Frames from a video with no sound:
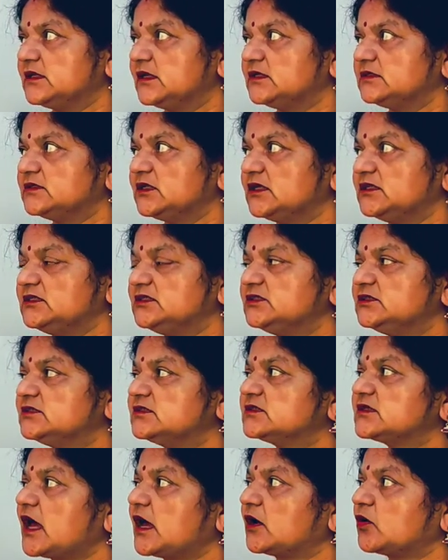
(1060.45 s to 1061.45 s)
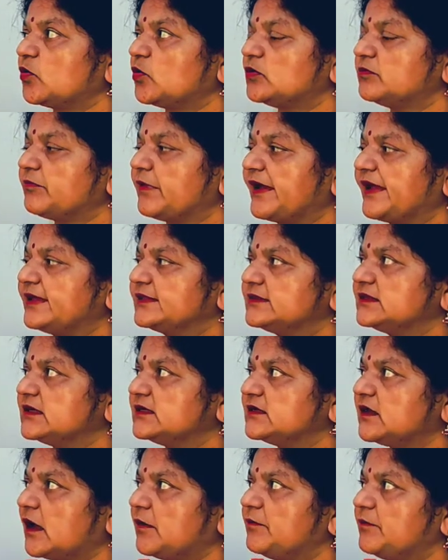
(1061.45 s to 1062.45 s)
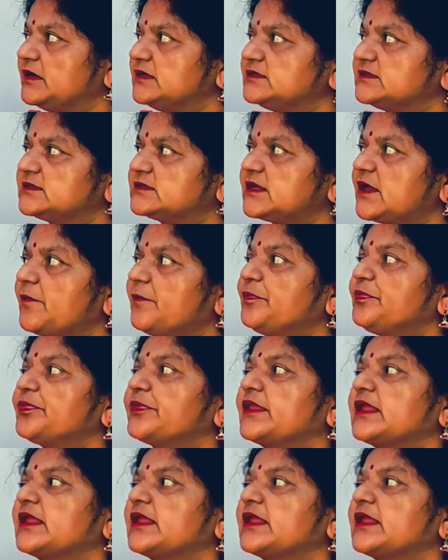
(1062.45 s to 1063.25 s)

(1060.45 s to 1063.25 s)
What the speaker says: whether the teachers also wear pajamas,